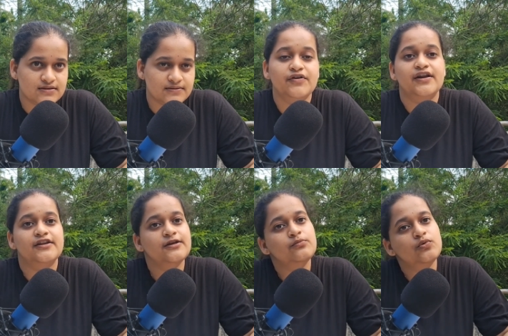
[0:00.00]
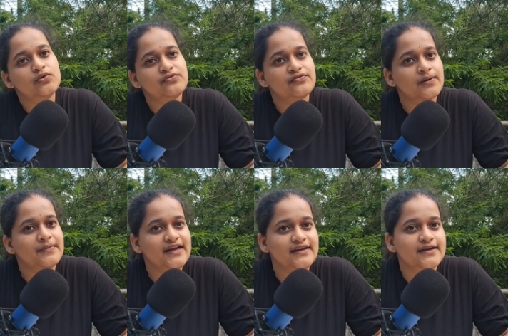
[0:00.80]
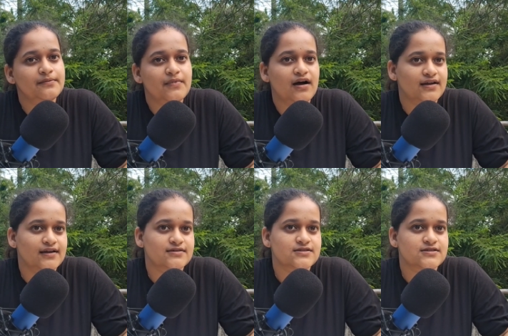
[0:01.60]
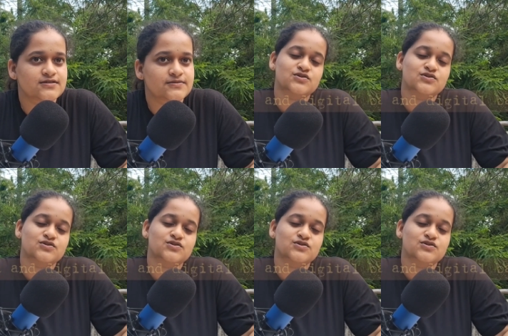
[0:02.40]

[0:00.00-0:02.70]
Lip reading: were removed from Indian markets.